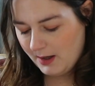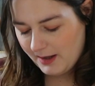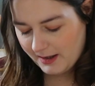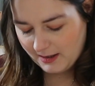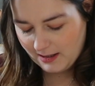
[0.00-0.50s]

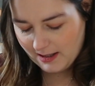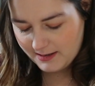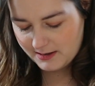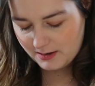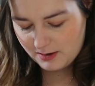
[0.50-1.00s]
Then the
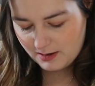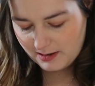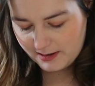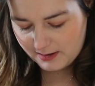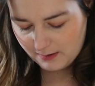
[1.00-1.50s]
last
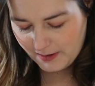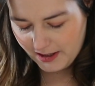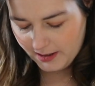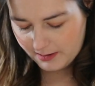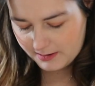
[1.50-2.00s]
little
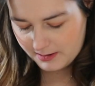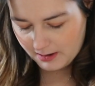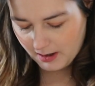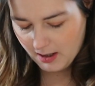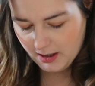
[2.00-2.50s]
bits
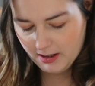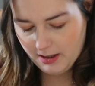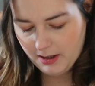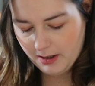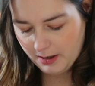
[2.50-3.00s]

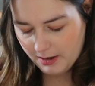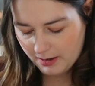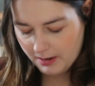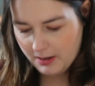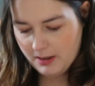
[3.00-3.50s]
are
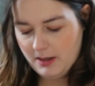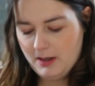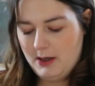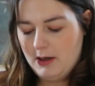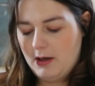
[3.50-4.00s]

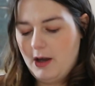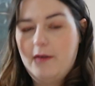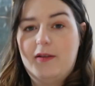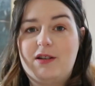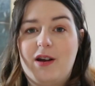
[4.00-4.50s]

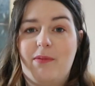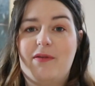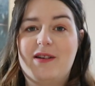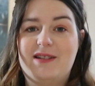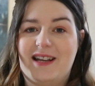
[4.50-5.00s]
over the top
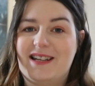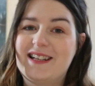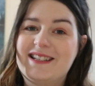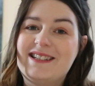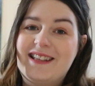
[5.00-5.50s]
of those leggings.
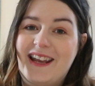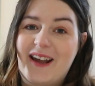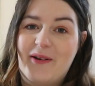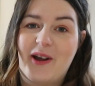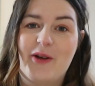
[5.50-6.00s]
This is the
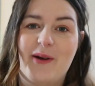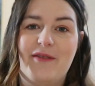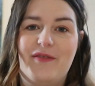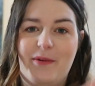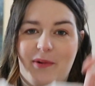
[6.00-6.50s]
going home
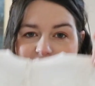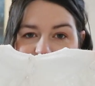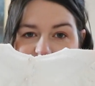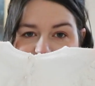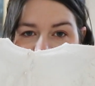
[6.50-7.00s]
outfit. We've
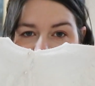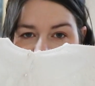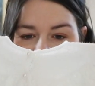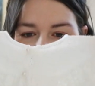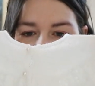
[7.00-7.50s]
got a little